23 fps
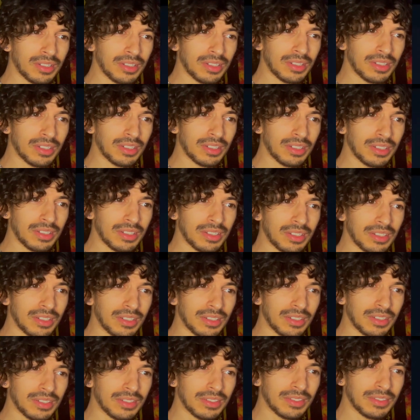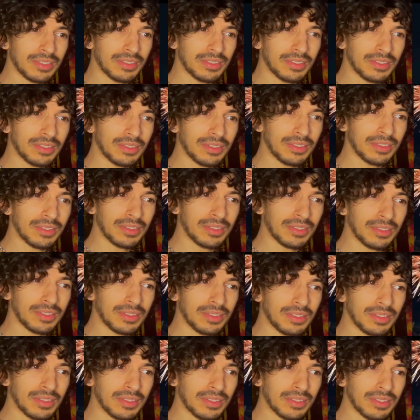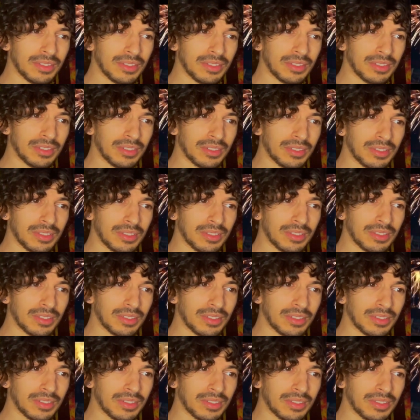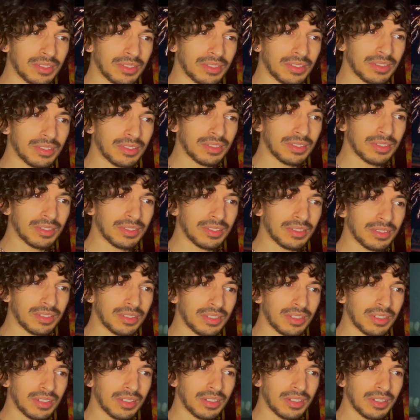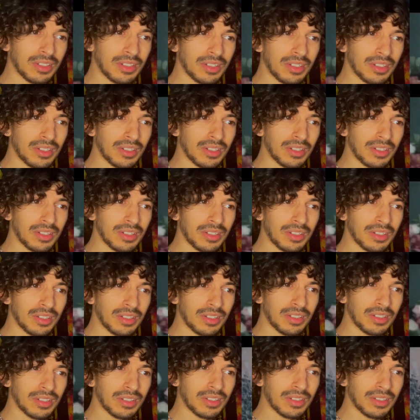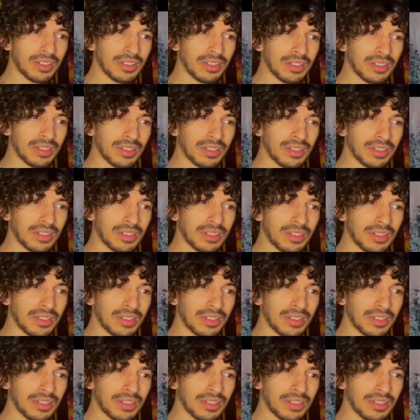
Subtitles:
(silence)